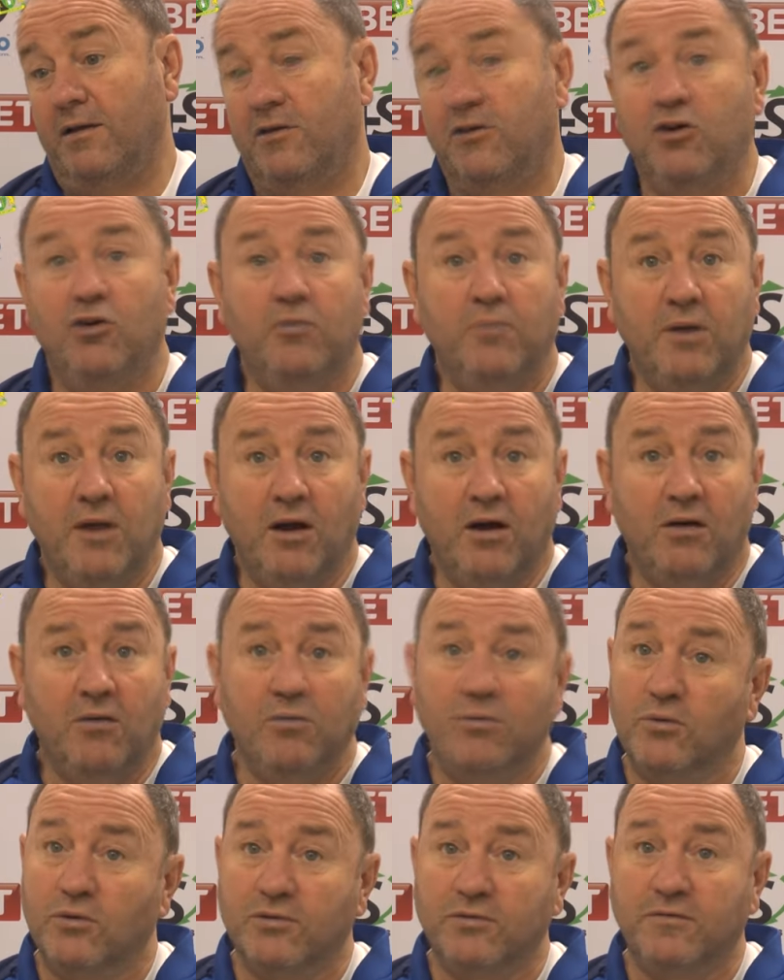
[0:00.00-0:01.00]

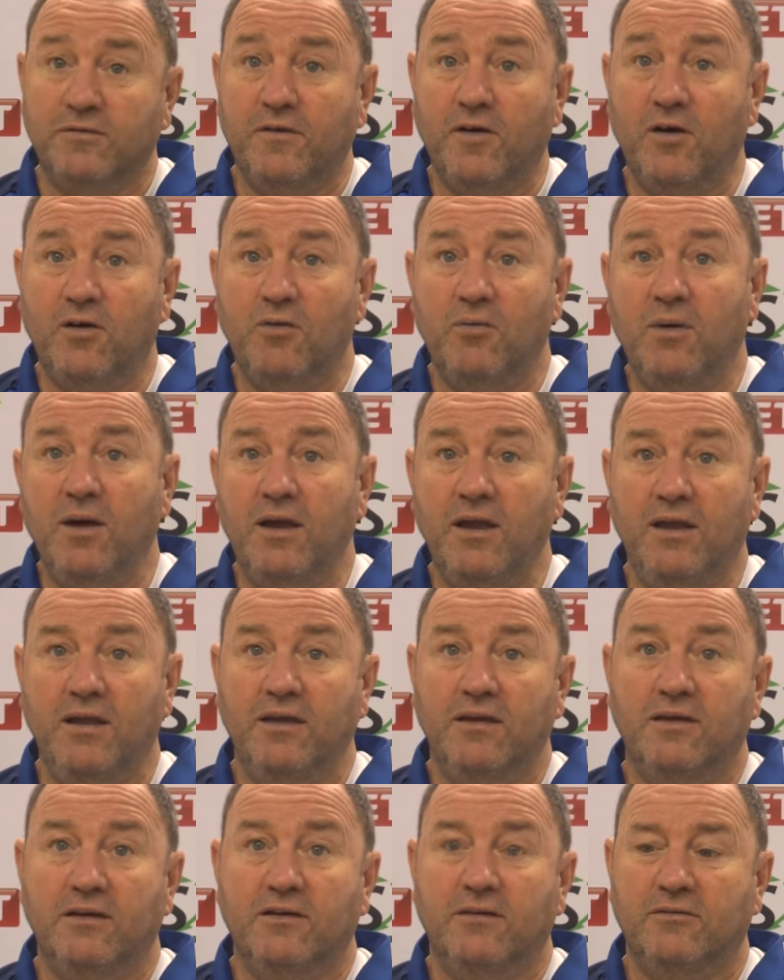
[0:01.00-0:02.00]
QPR, we wasn't far away.
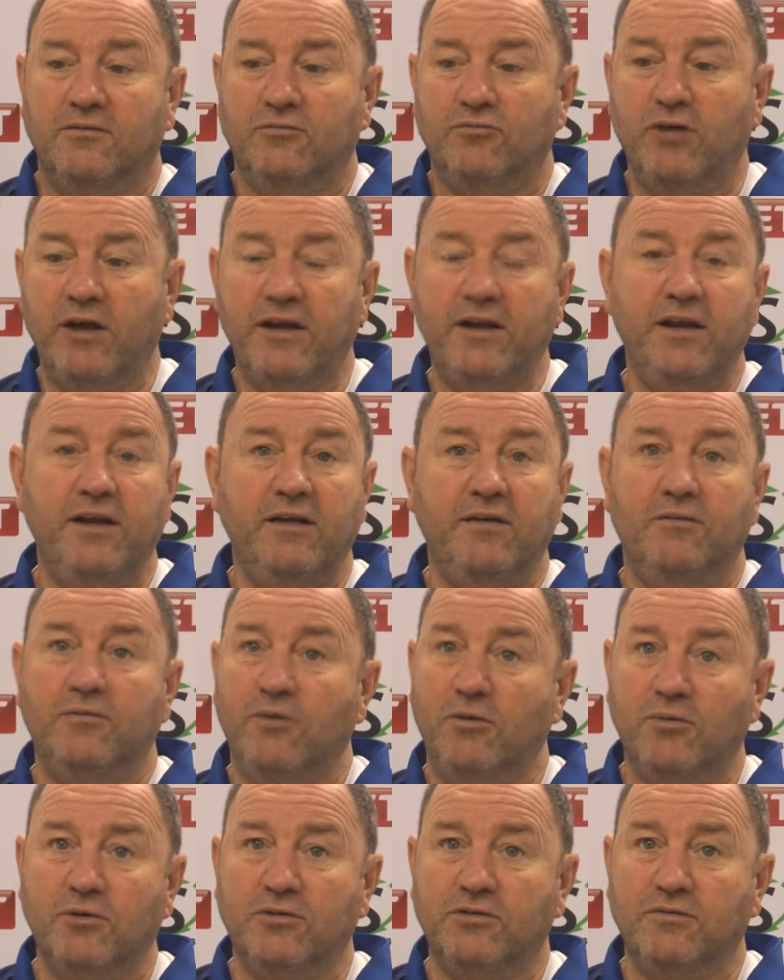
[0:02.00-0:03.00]
No. Reading,
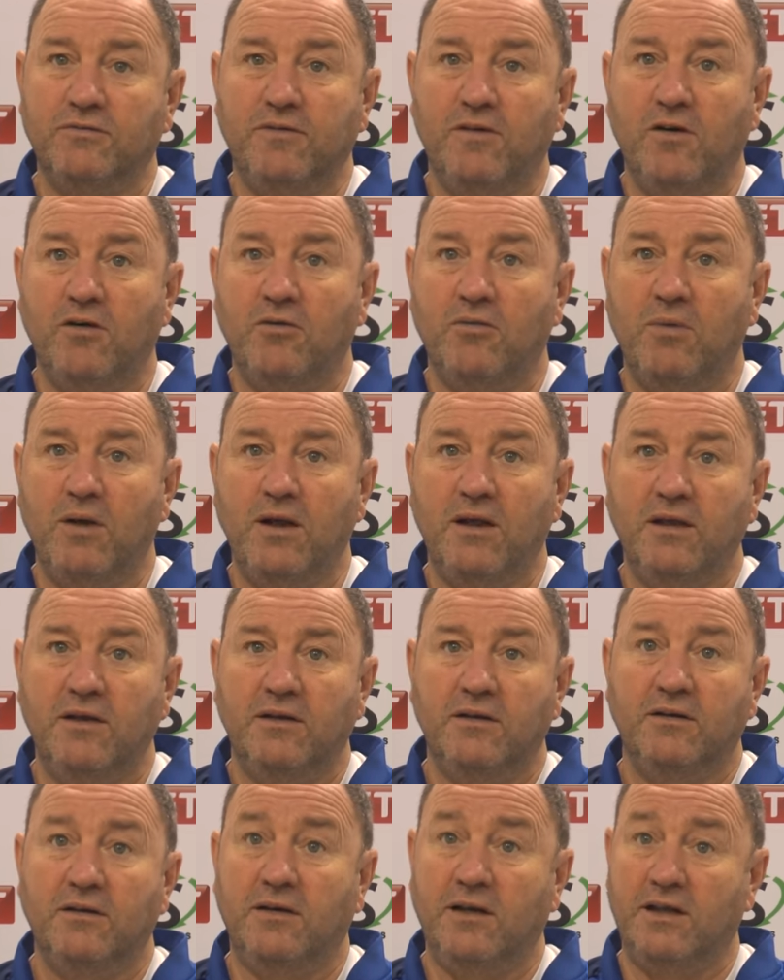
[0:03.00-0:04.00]
we wasn't far away.
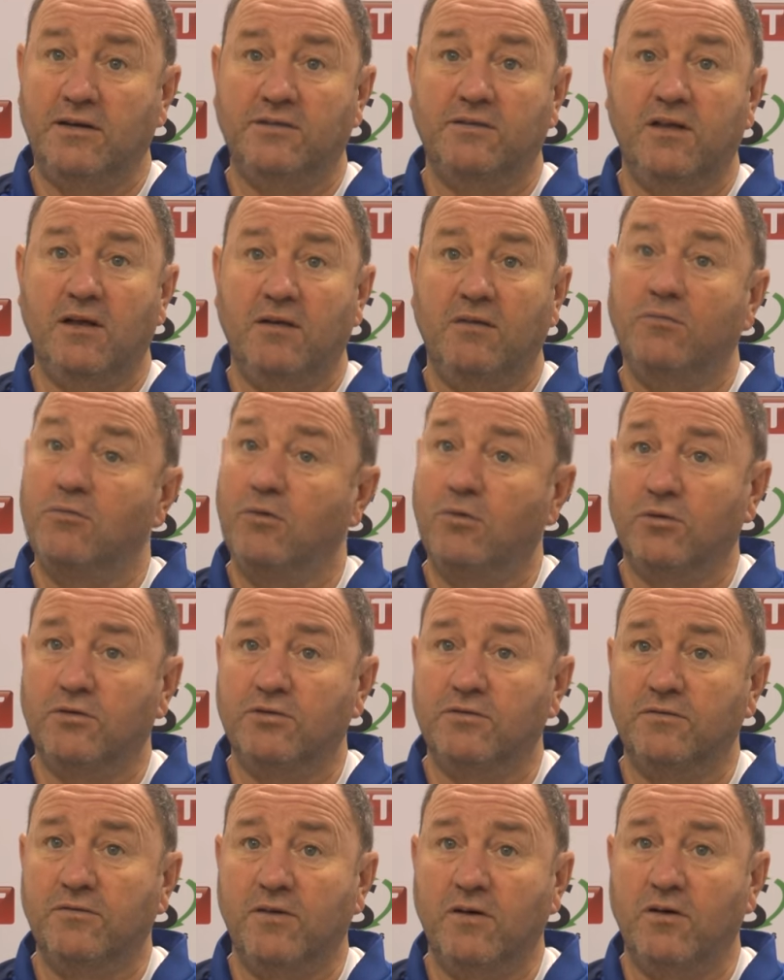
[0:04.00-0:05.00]
No. Leicester, we
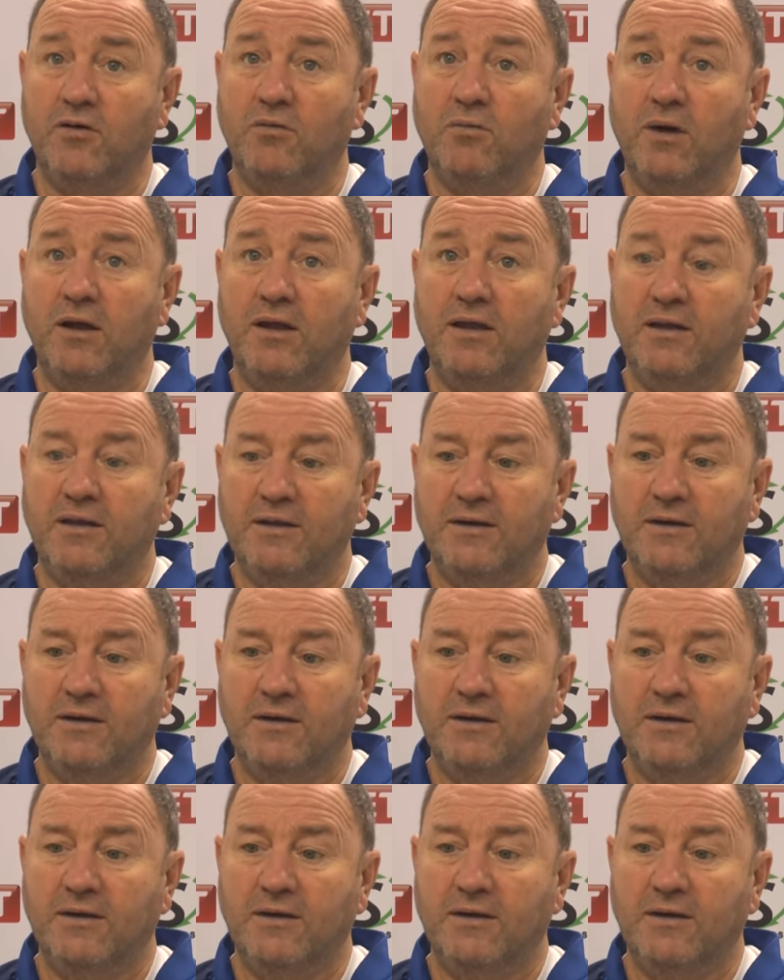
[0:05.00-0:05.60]
wasn't far away.